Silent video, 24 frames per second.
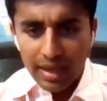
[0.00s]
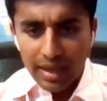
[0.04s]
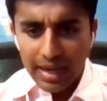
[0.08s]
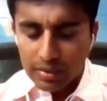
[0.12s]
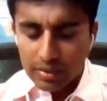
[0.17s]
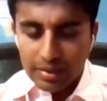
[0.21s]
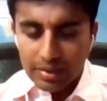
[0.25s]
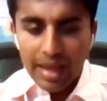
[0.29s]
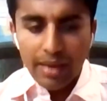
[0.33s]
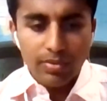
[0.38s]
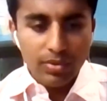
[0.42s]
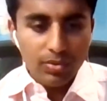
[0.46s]

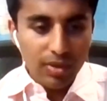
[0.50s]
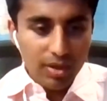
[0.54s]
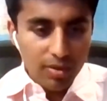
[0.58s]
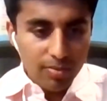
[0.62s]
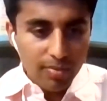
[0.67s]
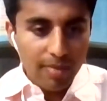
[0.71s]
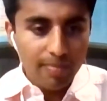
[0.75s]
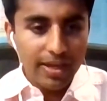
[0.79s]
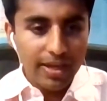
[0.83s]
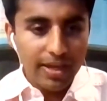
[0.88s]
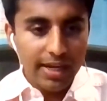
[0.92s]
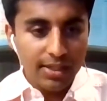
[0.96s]
And that was one of
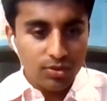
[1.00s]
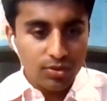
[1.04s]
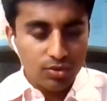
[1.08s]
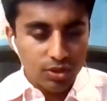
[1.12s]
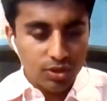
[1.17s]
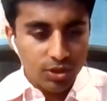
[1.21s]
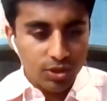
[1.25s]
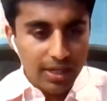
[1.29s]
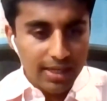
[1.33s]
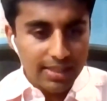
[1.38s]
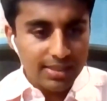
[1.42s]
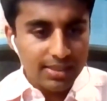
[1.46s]
my biggest
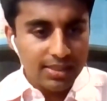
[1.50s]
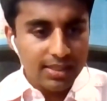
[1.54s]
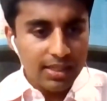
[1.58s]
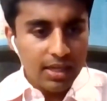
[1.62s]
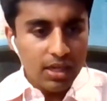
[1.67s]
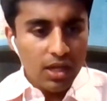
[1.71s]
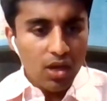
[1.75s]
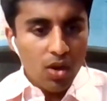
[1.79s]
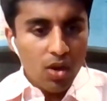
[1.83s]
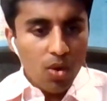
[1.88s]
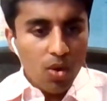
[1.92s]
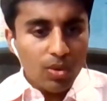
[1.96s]
regrets,
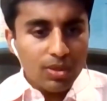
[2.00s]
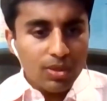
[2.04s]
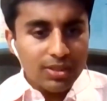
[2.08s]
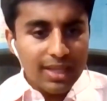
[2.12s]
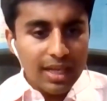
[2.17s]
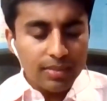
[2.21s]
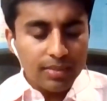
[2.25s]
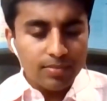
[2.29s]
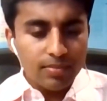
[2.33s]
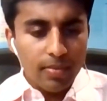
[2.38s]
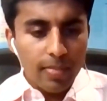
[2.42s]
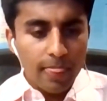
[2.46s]
was
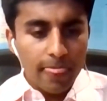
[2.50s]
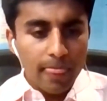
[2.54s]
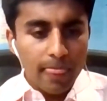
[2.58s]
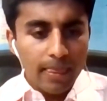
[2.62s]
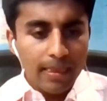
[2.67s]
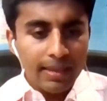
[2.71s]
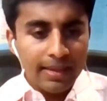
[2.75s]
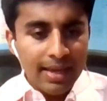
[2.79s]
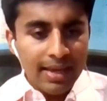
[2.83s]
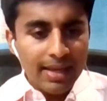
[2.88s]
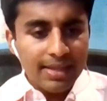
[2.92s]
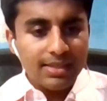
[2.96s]
that,
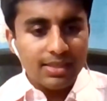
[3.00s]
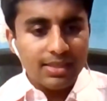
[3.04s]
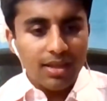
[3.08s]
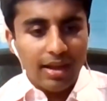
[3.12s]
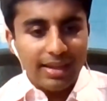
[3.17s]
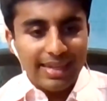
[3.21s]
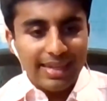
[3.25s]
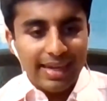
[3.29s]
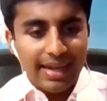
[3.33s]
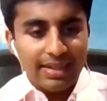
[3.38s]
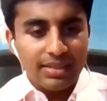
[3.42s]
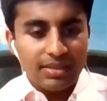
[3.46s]
yes,
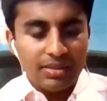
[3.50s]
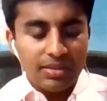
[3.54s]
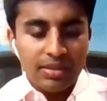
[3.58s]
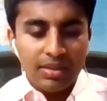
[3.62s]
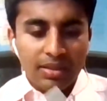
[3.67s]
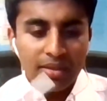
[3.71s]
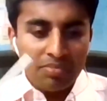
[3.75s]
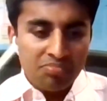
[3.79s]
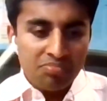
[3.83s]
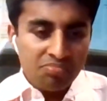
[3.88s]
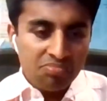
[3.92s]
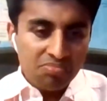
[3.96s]
I
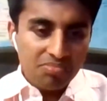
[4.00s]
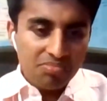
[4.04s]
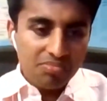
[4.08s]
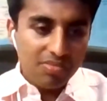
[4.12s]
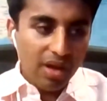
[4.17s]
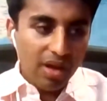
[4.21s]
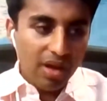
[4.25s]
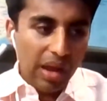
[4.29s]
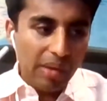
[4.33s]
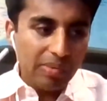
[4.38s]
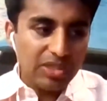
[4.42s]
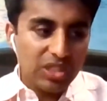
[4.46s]

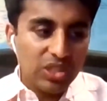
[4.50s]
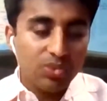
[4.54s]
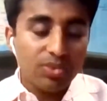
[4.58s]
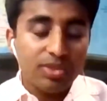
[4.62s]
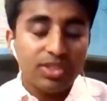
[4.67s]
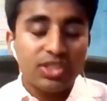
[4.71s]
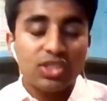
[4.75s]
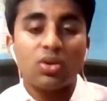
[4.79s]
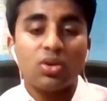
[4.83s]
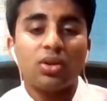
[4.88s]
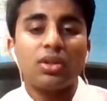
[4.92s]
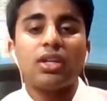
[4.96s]
was
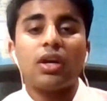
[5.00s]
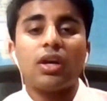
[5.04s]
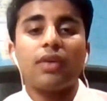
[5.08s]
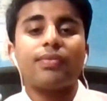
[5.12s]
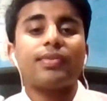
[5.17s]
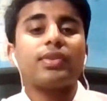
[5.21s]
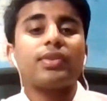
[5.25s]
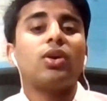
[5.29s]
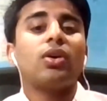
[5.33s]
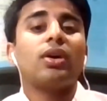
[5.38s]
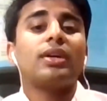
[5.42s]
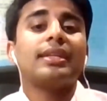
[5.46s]
switched on
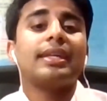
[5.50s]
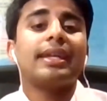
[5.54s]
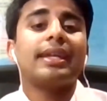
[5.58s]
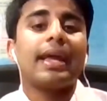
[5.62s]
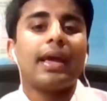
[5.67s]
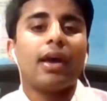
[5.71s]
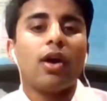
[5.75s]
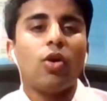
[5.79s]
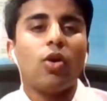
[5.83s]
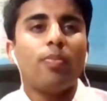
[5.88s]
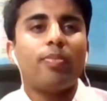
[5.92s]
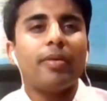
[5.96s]
enough to know I need to
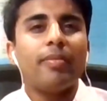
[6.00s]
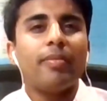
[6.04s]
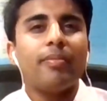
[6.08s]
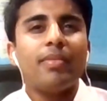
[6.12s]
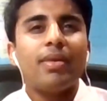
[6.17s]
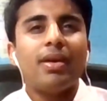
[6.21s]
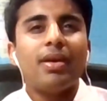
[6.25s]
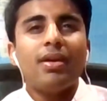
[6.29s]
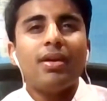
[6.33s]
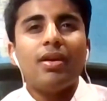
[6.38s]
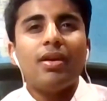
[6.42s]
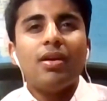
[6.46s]
help
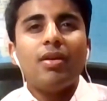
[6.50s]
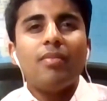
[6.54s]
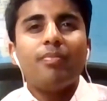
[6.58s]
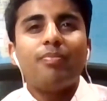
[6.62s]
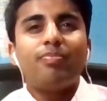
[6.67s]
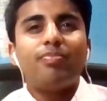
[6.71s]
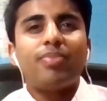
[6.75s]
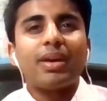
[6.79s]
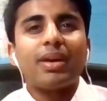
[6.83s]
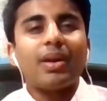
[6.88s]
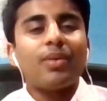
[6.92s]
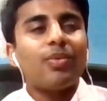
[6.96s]
him,
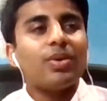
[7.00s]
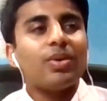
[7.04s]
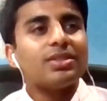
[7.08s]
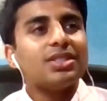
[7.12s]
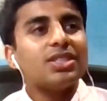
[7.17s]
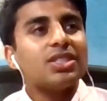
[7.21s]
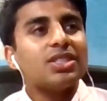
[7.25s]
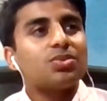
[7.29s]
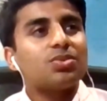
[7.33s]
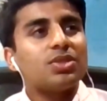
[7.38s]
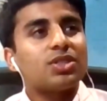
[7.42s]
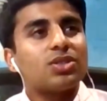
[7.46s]
but I
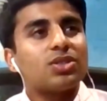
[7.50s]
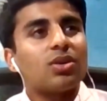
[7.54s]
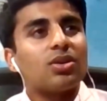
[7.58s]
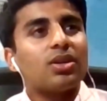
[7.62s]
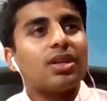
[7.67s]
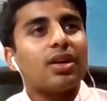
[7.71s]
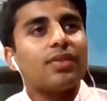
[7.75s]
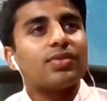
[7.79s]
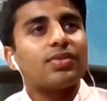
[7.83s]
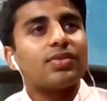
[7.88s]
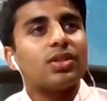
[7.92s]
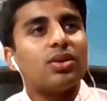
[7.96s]
wasn't switched on
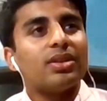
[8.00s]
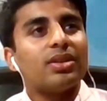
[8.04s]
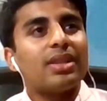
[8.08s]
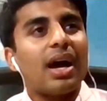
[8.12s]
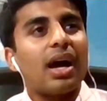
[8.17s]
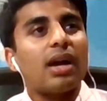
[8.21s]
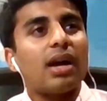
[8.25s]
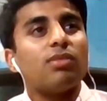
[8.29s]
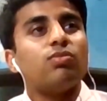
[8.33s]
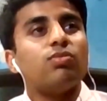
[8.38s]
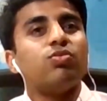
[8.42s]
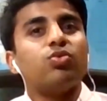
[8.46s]
enough to know
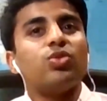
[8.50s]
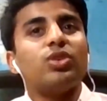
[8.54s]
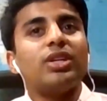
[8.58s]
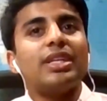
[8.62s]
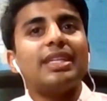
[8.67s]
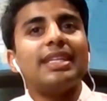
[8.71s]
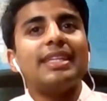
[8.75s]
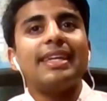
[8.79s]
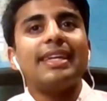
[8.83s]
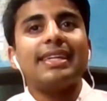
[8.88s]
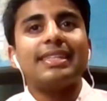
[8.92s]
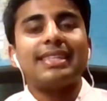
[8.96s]
that I
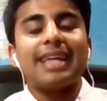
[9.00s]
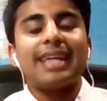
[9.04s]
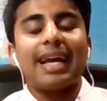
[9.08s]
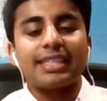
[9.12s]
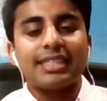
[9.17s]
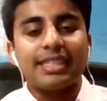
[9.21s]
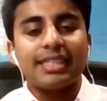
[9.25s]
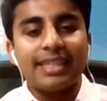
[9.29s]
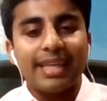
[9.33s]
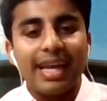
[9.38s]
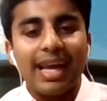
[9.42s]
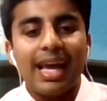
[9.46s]
really need to
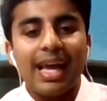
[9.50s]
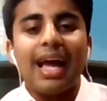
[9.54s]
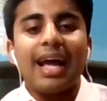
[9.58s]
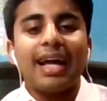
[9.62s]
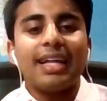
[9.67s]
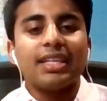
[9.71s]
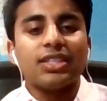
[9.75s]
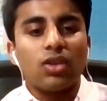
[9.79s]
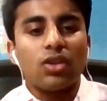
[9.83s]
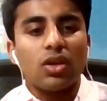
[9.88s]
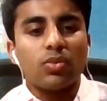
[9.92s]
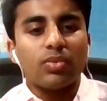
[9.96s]
actually get
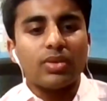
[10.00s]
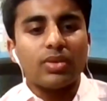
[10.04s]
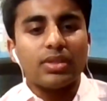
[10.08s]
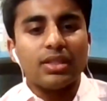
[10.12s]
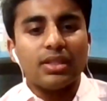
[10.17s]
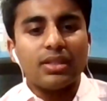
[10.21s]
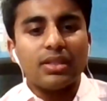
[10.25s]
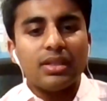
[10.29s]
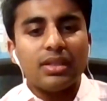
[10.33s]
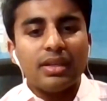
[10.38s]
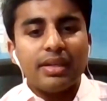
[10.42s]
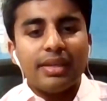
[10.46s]
hands-on with
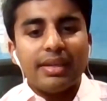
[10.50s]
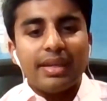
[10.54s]
it.